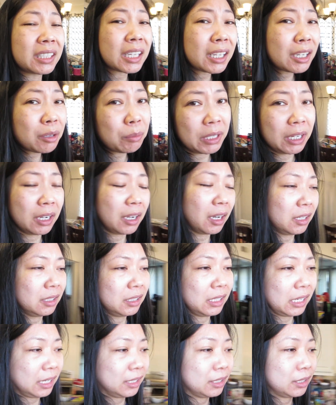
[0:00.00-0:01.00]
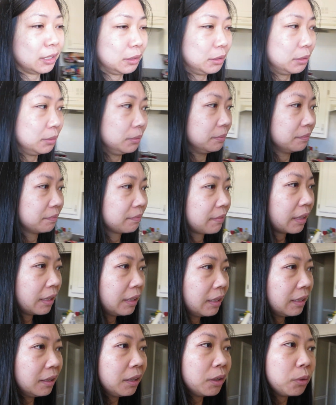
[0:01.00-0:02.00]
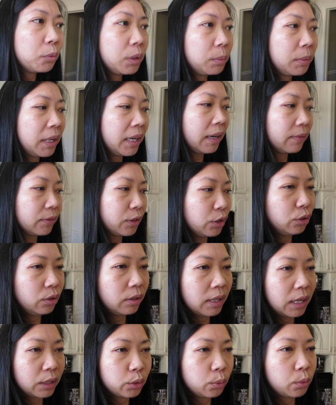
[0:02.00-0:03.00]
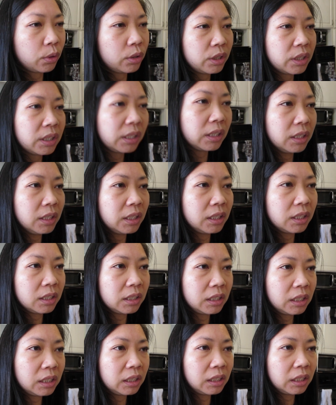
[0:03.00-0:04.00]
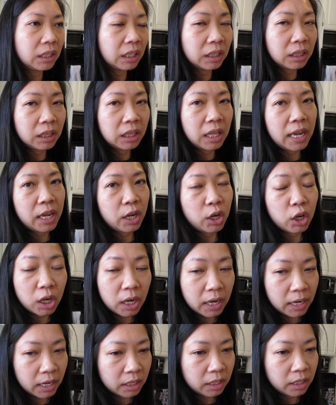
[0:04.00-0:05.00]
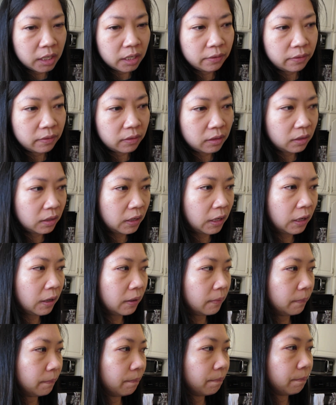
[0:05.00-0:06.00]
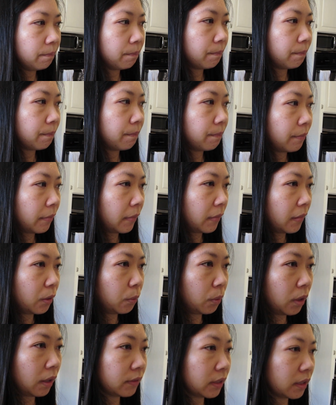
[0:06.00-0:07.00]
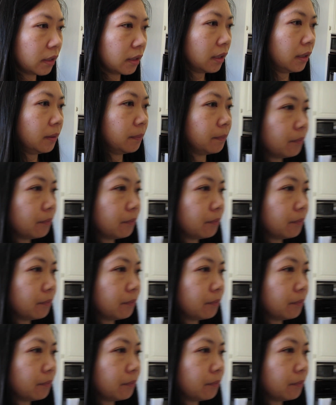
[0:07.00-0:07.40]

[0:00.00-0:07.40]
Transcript: gonna be a hot day, so we might have to do that towards the later end of the day. We'll have to see.